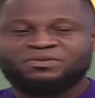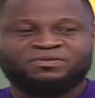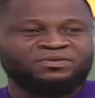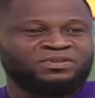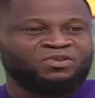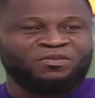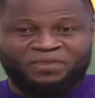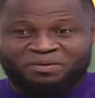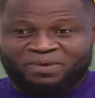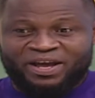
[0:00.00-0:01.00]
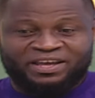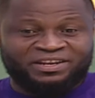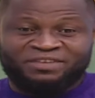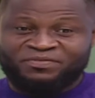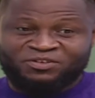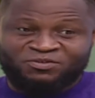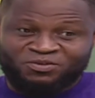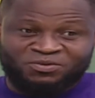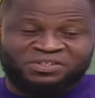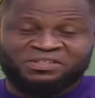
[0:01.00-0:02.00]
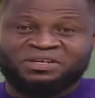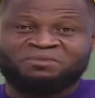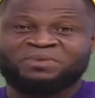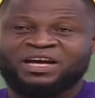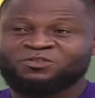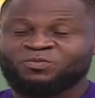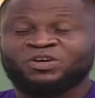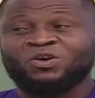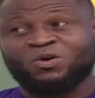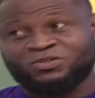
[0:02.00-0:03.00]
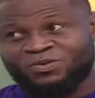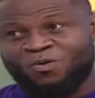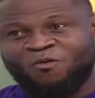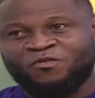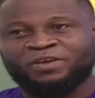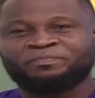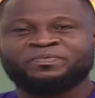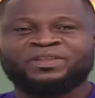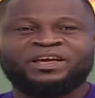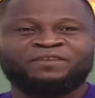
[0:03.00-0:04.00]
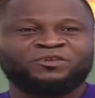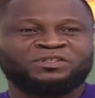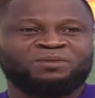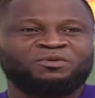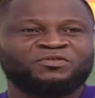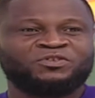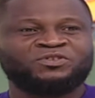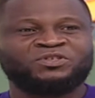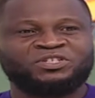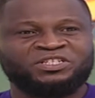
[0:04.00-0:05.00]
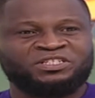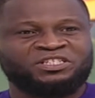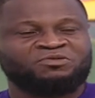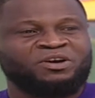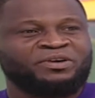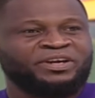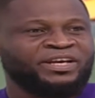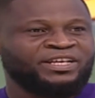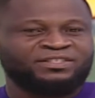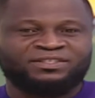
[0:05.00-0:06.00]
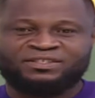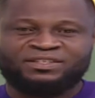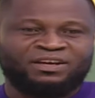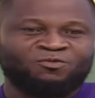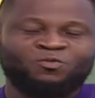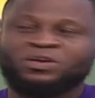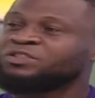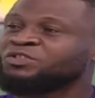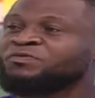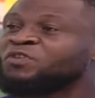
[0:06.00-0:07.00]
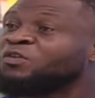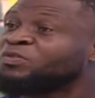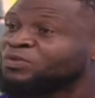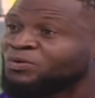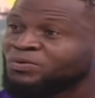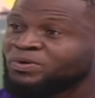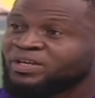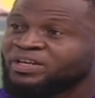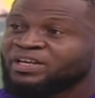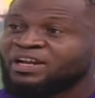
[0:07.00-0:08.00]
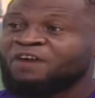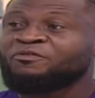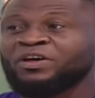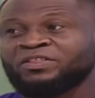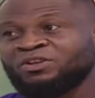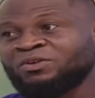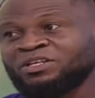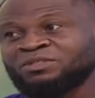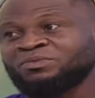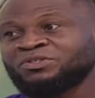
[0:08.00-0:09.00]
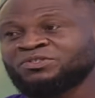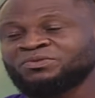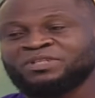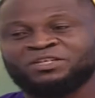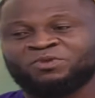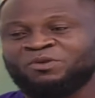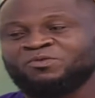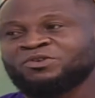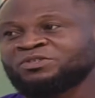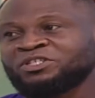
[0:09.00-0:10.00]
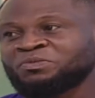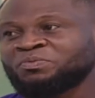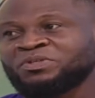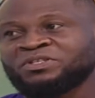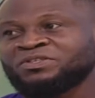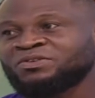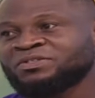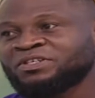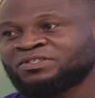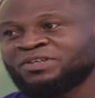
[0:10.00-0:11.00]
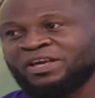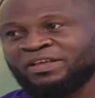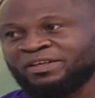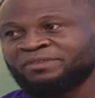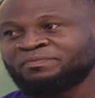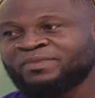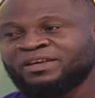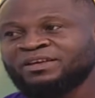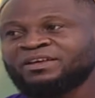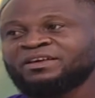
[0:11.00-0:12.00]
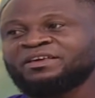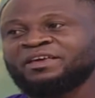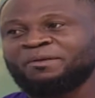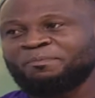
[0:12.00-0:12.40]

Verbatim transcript: November and even to December as yeah, we cross over. over. For some of you, it's not just January, it's what you've gone through, exactly. how far the Lord has brought you. That's why we want to just put this concert together. This yeah.